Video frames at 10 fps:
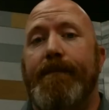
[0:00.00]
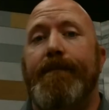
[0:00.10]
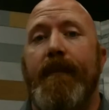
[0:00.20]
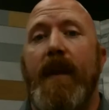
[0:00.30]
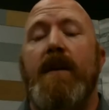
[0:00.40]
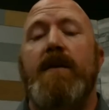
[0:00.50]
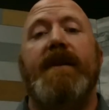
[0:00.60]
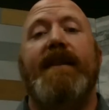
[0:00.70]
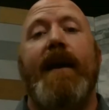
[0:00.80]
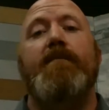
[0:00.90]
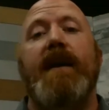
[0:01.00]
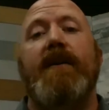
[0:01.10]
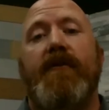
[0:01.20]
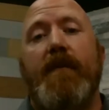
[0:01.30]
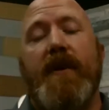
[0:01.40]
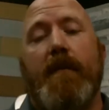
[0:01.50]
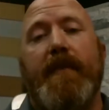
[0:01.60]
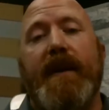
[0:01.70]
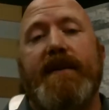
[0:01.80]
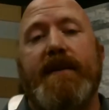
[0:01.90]
But that means from your
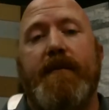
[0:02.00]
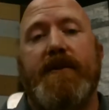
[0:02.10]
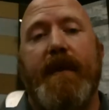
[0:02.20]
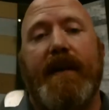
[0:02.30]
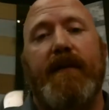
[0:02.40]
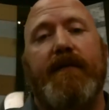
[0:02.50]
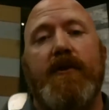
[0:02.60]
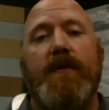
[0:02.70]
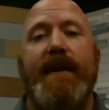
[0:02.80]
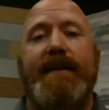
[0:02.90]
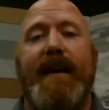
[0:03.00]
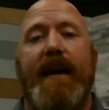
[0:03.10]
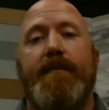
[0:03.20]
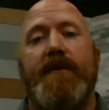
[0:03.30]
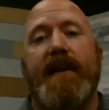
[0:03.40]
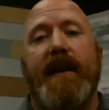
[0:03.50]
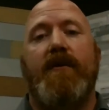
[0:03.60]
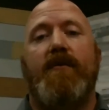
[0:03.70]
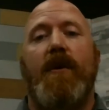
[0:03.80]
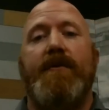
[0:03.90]
business perspective, you need 10%
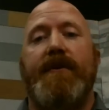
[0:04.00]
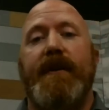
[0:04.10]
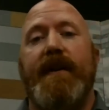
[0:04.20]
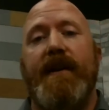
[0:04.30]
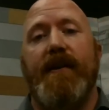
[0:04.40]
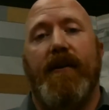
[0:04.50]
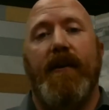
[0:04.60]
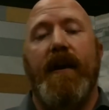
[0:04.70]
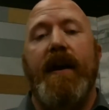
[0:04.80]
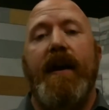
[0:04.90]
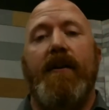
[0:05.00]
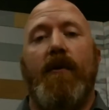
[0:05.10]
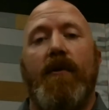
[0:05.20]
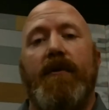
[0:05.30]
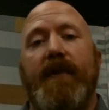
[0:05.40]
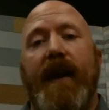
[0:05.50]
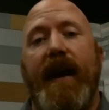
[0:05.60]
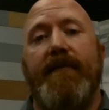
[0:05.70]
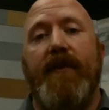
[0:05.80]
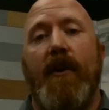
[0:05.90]
growth a year in order to
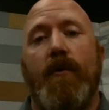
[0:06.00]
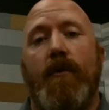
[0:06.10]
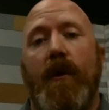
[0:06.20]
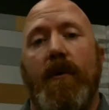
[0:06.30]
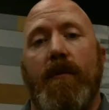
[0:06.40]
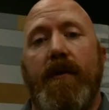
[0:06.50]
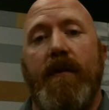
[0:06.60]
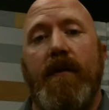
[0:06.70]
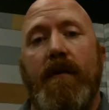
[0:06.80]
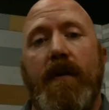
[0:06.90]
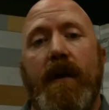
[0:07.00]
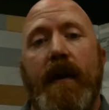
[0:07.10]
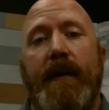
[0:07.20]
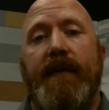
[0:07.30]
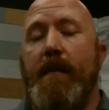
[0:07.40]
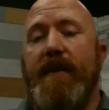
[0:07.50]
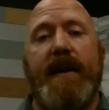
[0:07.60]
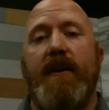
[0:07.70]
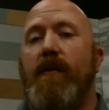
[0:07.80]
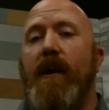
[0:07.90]
have no growth. 10%
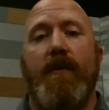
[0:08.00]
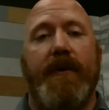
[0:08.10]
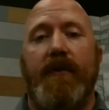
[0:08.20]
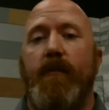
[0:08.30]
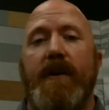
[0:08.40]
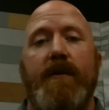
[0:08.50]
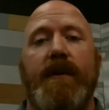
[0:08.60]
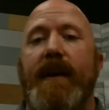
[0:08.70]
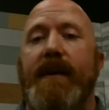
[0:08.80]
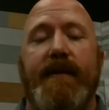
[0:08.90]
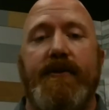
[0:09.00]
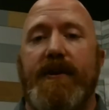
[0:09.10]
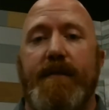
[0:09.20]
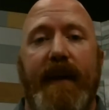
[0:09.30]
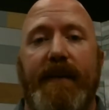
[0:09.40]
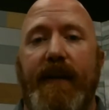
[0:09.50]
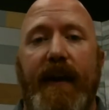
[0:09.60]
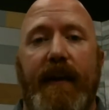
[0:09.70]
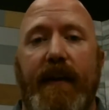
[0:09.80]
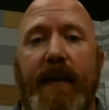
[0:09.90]
growth is what you need to just
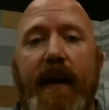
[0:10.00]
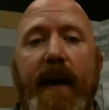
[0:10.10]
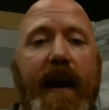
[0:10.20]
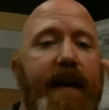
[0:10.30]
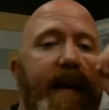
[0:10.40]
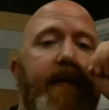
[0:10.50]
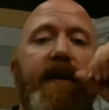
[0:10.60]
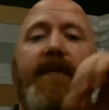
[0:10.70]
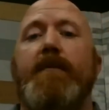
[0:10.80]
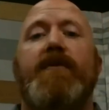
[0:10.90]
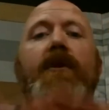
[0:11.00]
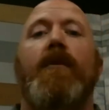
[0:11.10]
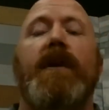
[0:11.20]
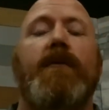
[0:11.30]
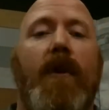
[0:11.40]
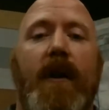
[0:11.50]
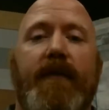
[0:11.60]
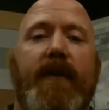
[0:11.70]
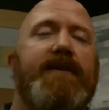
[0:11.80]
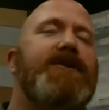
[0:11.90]
maintain. And even if I'm totally wrong,
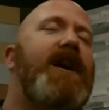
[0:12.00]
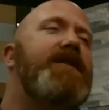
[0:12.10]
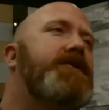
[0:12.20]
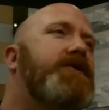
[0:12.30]
you're like, Josh, you're